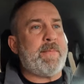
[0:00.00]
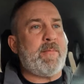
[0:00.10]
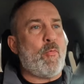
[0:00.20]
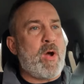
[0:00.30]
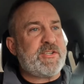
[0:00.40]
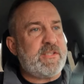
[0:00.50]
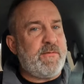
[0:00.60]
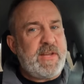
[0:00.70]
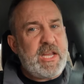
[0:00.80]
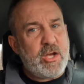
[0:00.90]
job. I've been watching
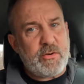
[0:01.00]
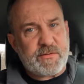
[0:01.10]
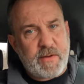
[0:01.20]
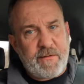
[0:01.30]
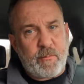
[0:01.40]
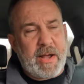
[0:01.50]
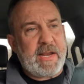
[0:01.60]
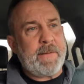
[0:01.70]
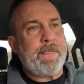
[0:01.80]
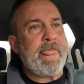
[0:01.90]
the videos for
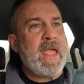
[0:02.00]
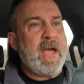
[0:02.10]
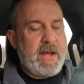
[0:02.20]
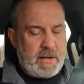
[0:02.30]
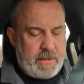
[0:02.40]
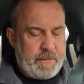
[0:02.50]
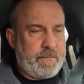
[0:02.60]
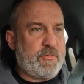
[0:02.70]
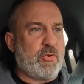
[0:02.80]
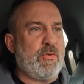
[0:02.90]
everybody.
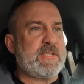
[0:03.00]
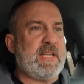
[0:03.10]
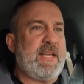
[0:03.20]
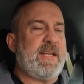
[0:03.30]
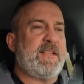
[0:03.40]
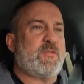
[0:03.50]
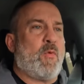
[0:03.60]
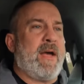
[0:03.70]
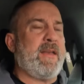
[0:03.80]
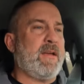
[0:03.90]
Drew's Lens,
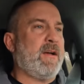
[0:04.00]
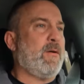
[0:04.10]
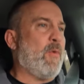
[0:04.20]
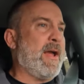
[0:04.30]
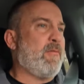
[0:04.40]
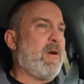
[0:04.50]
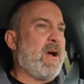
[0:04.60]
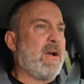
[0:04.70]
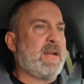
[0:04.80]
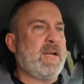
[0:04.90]
White
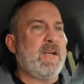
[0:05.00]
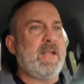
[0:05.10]
Rock,